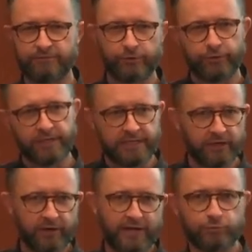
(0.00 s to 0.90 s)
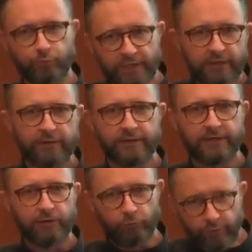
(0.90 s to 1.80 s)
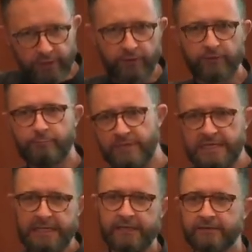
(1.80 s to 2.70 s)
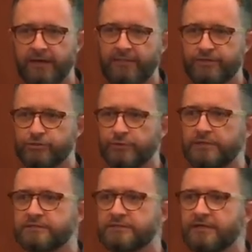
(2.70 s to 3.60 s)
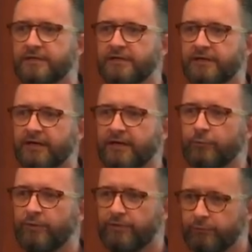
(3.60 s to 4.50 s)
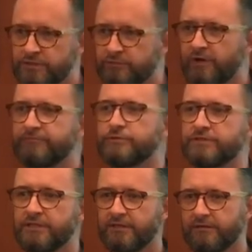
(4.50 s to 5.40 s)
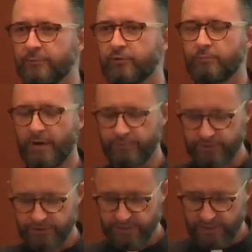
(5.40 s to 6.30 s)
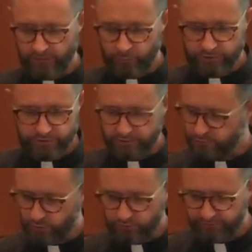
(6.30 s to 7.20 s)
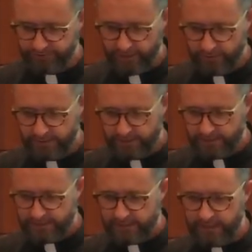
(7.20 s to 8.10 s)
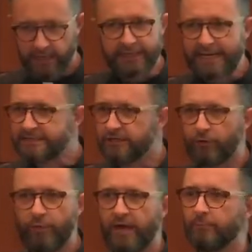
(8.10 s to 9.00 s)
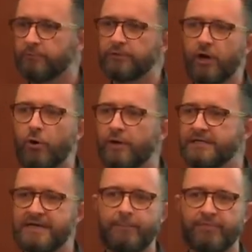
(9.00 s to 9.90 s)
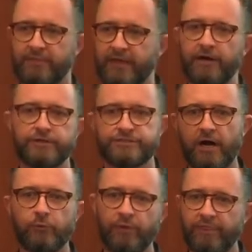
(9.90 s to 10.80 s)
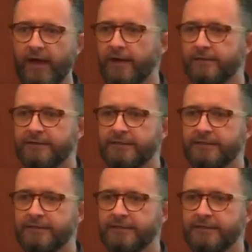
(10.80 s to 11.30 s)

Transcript: you learn here has real, real meaning on the streets uh, with the recent refugee and immigrant population here in Worcester, this beautiful town. Uh, get to know them, go in depth there, start with that.